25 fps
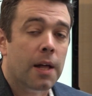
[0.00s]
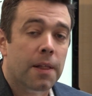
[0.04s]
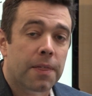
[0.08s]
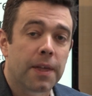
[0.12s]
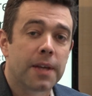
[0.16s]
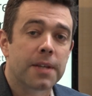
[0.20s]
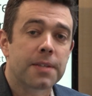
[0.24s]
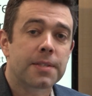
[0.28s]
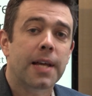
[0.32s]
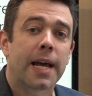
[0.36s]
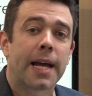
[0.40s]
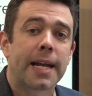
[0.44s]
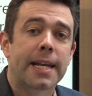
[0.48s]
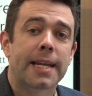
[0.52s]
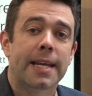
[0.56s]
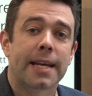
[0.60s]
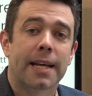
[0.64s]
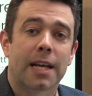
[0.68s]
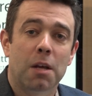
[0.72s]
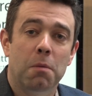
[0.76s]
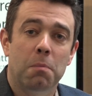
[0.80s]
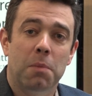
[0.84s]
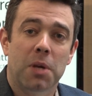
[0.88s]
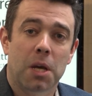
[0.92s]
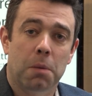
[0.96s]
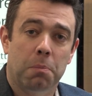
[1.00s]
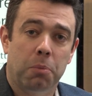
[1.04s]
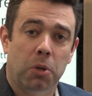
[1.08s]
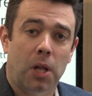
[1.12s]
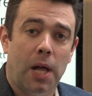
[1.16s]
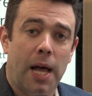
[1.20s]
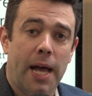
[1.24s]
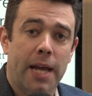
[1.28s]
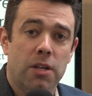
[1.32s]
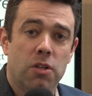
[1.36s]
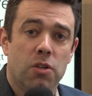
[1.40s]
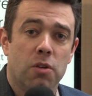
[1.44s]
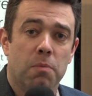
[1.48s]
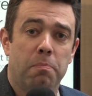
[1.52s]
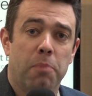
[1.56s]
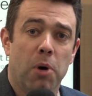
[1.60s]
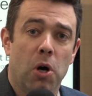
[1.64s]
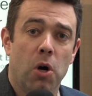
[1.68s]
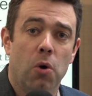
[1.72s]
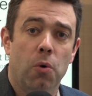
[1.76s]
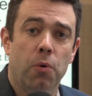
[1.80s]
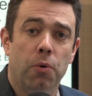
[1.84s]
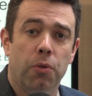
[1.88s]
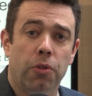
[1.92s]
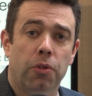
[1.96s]
This idea can be applied to
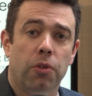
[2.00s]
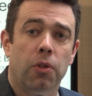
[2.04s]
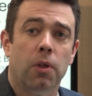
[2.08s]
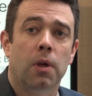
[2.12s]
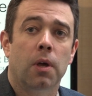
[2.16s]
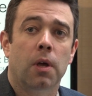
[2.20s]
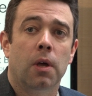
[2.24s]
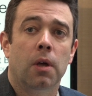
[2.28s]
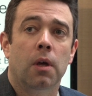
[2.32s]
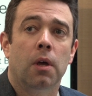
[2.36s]
both